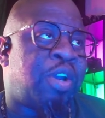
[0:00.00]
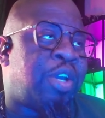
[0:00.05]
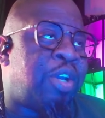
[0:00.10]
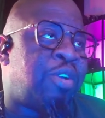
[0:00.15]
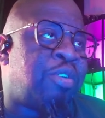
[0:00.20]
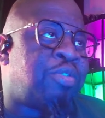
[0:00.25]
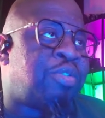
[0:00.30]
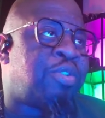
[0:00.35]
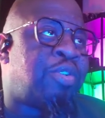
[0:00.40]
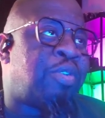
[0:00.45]

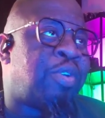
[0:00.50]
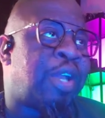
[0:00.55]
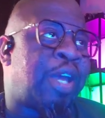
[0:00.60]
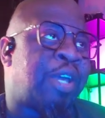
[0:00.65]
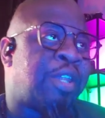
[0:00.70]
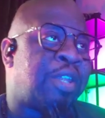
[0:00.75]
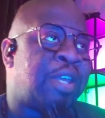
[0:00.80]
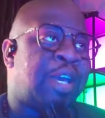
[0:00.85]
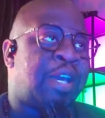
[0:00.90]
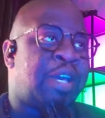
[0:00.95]
ears don't
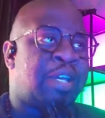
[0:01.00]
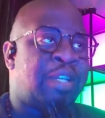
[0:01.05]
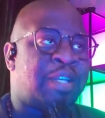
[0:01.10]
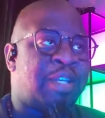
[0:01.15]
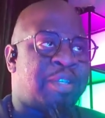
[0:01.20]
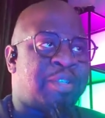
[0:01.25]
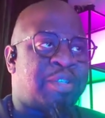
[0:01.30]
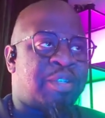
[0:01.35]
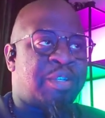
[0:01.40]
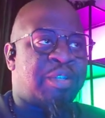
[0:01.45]
like that. It
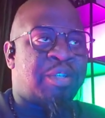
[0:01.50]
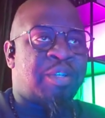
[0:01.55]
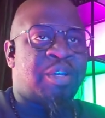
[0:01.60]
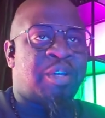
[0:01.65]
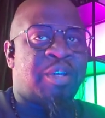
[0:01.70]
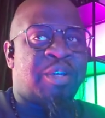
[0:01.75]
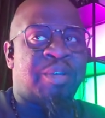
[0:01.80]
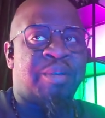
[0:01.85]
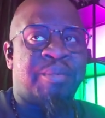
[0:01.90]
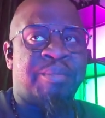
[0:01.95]

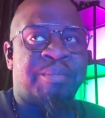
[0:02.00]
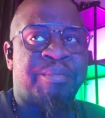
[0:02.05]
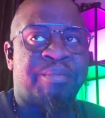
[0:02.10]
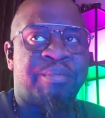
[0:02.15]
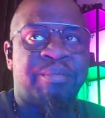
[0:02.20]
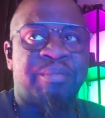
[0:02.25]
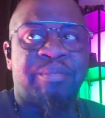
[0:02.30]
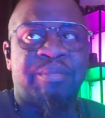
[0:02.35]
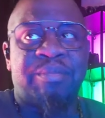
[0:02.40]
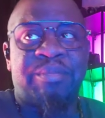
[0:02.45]
doesn't
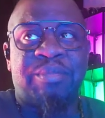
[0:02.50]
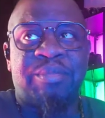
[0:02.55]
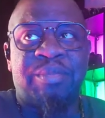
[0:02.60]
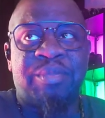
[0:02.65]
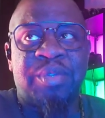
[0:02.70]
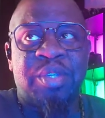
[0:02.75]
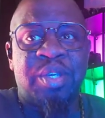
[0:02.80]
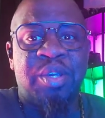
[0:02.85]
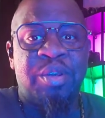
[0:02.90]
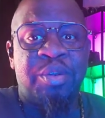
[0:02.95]

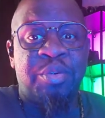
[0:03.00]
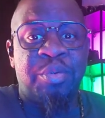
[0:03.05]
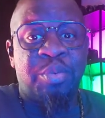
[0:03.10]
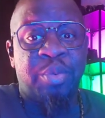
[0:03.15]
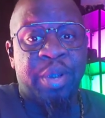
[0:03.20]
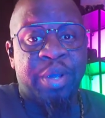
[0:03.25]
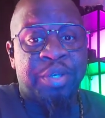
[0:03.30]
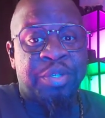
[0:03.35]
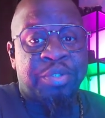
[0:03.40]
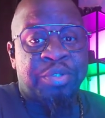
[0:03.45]

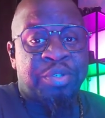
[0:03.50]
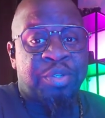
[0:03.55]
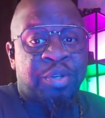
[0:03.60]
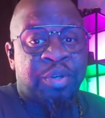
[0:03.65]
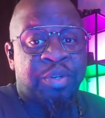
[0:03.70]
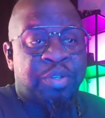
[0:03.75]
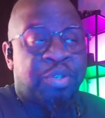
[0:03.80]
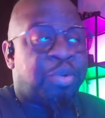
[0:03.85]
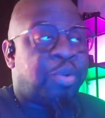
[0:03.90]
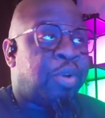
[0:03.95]
register
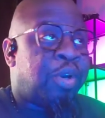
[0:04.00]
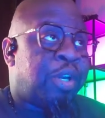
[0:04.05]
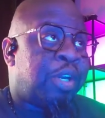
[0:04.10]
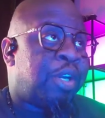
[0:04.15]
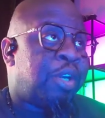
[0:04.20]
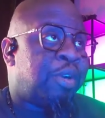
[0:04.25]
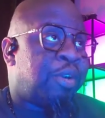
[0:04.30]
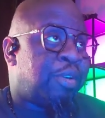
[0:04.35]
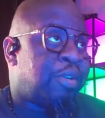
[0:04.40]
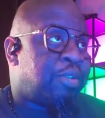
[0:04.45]
to our
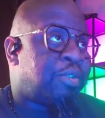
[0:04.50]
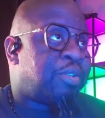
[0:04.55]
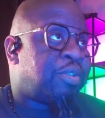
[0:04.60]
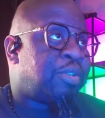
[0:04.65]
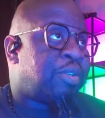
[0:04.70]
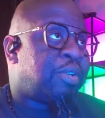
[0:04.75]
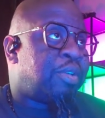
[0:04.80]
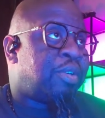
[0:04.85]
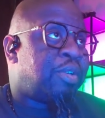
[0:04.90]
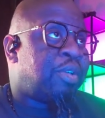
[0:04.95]
ears.
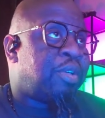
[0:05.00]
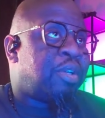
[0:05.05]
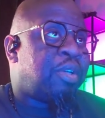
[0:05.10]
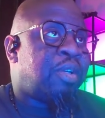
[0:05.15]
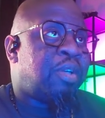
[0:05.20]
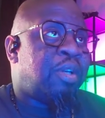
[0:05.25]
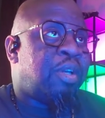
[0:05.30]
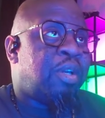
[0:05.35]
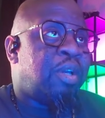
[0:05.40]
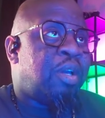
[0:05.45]

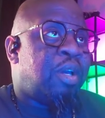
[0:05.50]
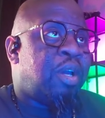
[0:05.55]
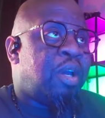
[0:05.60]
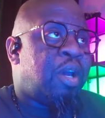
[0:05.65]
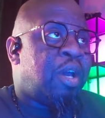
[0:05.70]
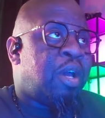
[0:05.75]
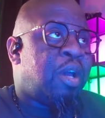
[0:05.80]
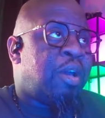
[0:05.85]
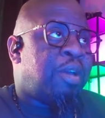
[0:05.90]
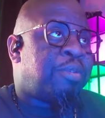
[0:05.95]

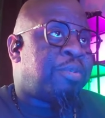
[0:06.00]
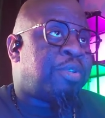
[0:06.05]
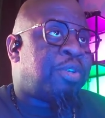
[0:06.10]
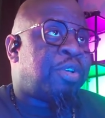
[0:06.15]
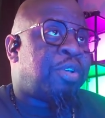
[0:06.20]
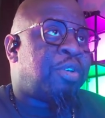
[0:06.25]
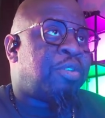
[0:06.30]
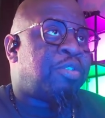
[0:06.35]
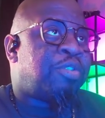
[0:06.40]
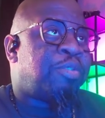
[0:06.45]
So
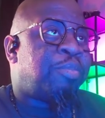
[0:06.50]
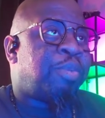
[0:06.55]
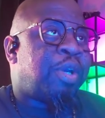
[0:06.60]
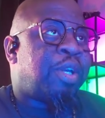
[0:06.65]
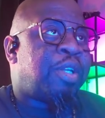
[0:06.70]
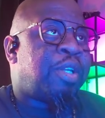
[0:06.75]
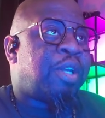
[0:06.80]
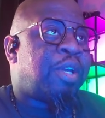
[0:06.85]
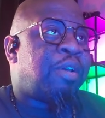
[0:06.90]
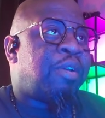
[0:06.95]
here's a
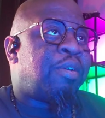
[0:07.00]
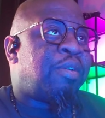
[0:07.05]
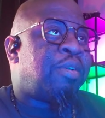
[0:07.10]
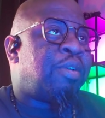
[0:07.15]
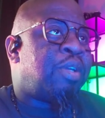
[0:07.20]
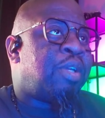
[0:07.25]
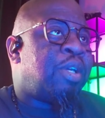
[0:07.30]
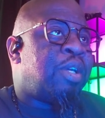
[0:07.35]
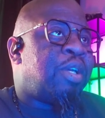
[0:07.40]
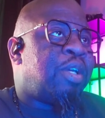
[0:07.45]
breakdown.
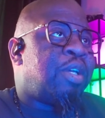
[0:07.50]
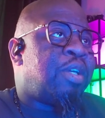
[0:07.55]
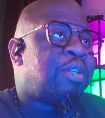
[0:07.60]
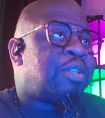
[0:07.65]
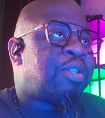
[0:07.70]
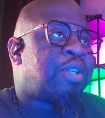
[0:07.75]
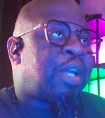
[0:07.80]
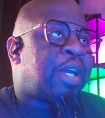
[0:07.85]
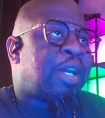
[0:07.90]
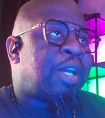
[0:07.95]

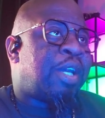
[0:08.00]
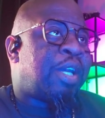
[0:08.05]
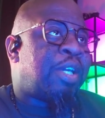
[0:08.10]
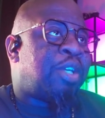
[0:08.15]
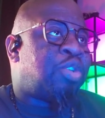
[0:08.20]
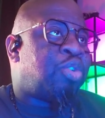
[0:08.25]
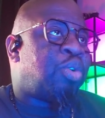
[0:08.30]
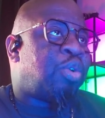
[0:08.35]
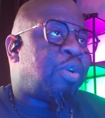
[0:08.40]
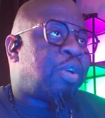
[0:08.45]
It's like a
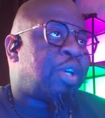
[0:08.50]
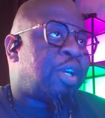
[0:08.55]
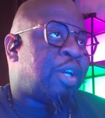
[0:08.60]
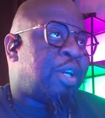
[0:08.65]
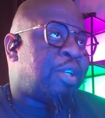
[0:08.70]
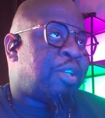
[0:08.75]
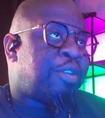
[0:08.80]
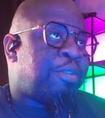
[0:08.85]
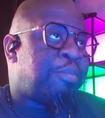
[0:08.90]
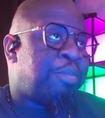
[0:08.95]

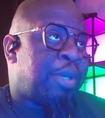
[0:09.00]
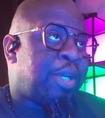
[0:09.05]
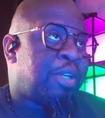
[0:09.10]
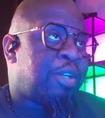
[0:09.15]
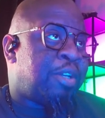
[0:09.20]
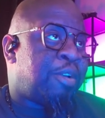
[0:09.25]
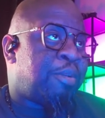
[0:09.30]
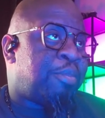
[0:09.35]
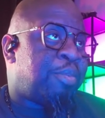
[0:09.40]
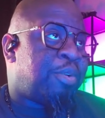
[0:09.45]
shortcut to big
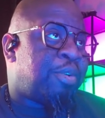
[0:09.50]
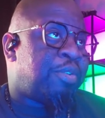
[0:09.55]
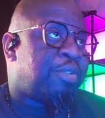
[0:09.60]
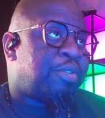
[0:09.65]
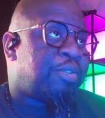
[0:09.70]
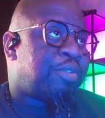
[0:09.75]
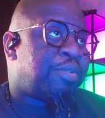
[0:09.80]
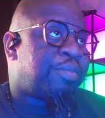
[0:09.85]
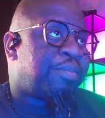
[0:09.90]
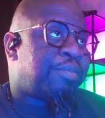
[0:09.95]

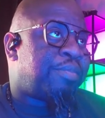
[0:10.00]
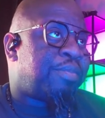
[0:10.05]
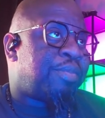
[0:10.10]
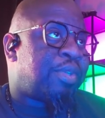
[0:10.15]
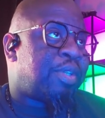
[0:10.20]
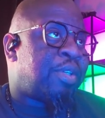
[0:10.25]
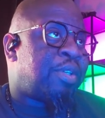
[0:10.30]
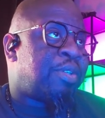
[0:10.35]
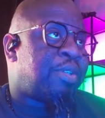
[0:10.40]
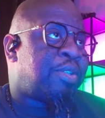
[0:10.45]
numbers.
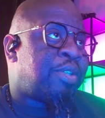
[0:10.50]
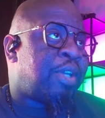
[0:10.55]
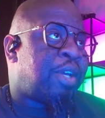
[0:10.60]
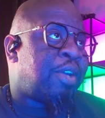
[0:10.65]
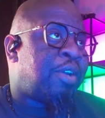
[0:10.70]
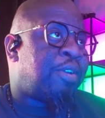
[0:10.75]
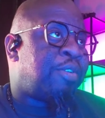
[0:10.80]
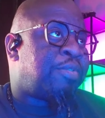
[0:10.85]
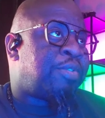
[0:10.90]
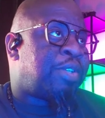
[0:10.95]
Instead
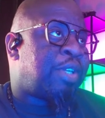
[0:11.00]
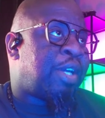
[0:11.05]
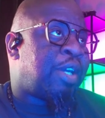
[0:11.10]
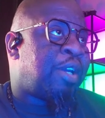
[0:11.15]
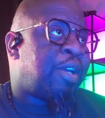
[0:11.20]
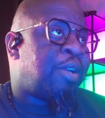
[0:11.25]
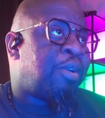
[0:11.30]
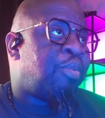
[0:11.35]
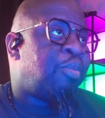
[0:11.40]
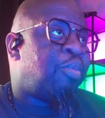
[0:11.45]
of
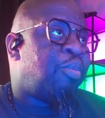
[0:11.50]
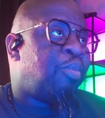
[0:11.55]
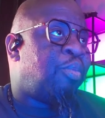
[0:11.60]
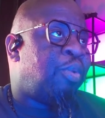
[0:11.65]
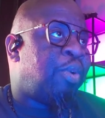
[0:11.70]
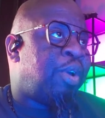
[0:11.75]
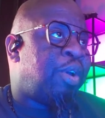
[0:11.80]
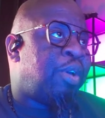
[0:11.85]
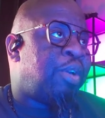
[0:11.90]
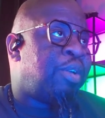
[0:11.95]
saying
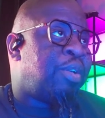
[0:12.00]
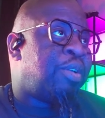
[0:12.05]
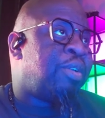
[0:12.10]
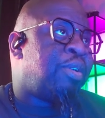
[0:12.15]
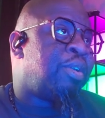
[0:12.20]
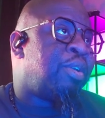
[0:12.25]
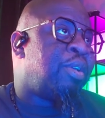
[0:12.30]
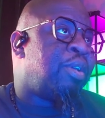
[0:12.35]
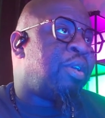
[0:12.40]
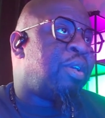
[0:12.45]
one
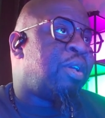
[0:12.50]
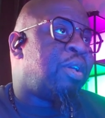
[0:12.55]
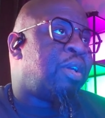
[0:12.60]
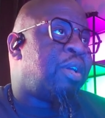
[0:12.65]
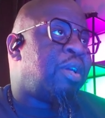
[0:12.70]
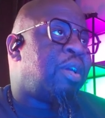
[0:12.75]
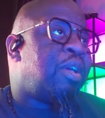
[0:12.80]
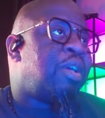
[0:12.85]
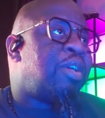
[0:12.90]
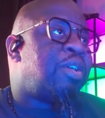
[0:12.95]

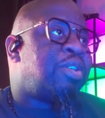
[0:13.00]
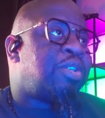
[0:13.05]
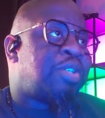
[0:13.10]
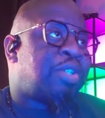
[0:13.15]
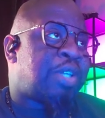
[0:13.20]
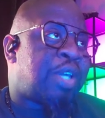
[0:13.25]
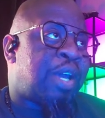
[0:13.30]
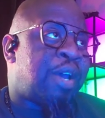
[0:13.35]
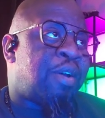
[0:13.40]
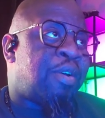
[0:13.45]

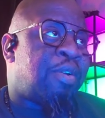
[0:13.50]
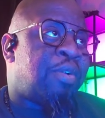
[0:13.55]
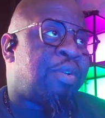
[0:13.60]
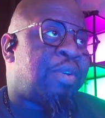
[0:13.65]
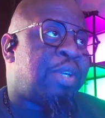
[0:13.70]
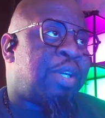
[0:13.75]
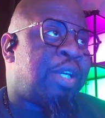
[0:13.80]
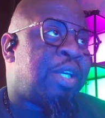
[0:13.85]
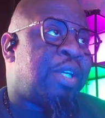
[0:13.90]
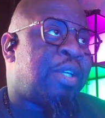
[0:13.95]

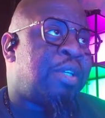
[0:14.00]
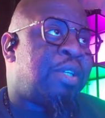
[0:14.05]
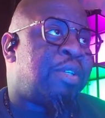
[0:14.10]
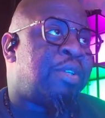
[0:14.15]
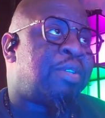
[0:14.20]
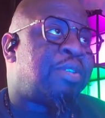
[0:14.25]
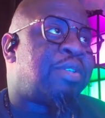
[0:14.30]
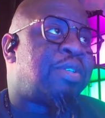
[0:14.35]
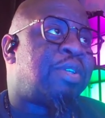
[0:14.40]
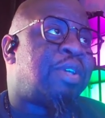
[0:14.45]
sound
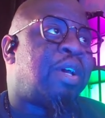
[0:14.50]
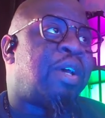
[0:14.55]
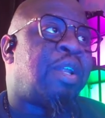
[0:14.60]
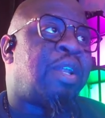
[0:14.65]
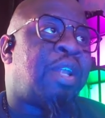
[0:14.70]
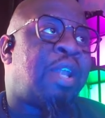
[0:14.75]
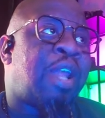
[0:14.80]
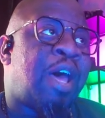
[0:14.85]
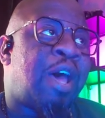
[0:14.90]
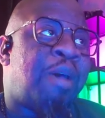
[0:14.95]
is a
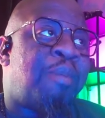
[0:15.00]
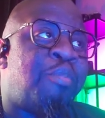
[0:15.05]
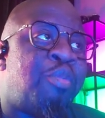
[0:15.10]
lot